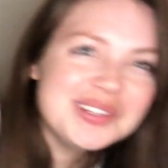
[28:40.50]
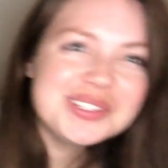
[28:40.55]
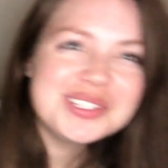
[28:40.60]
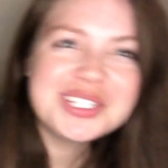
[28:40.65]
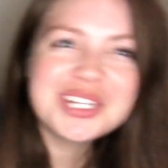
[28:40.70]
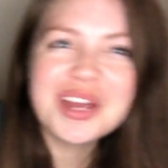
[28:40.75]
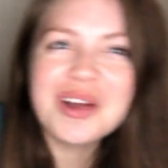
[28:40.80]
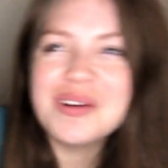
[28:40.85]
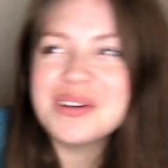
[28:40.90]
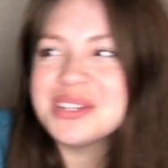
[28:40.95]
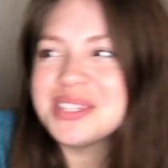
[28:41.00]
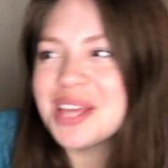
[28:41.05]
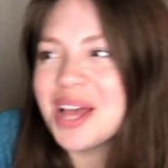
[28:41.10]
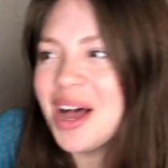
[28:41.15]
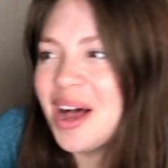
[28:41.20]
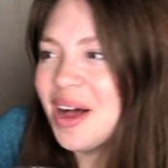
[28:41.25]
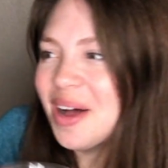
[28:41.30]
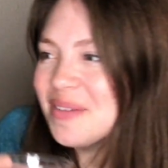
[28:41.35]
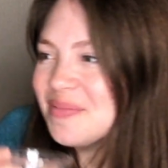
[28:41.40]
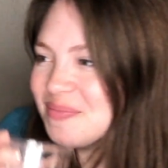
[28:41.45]
choked
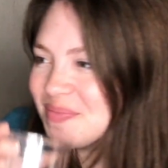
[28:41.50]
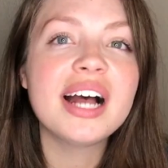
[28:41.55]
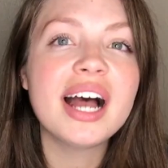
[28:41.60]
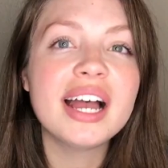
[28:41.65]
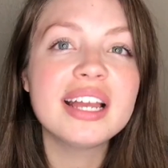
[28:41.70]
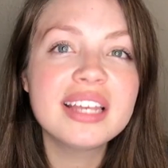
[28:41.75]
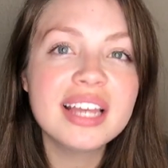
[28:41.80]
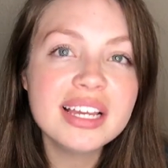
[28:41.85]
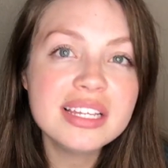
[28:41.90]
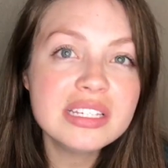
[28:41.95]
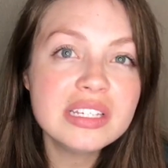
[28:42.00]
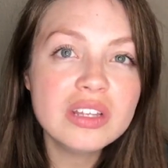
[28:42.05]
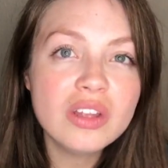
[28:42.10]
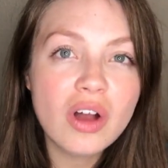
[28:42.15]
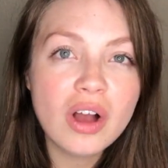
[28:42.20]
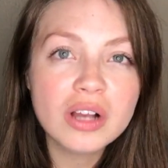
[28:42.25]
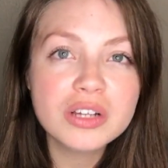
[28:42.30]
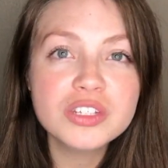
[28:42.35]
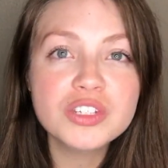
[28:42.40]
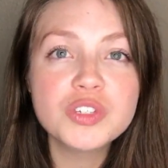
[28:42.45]
up. I guess
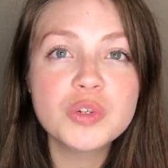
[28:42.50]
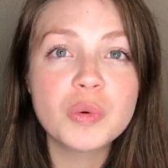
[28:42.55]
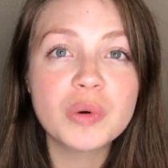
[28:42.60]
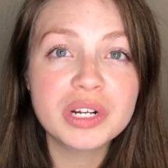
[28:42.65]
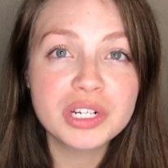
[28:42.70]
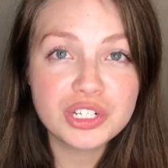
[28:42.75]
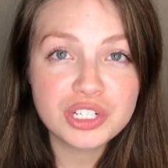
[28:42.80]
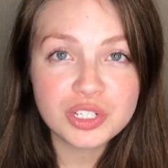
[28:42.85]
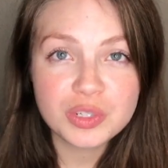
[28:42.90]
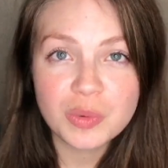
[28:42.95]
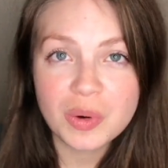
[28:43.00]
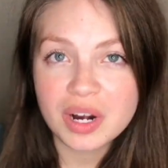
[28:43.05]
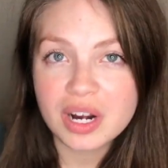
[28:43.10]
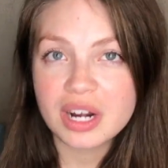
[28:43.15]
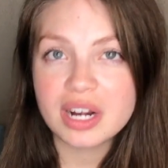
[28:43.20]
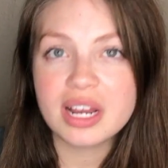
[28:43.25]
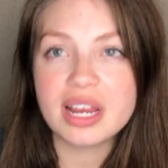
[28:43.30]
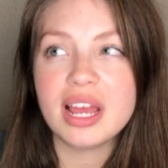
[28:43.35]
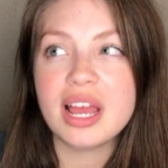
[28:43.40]
long story short,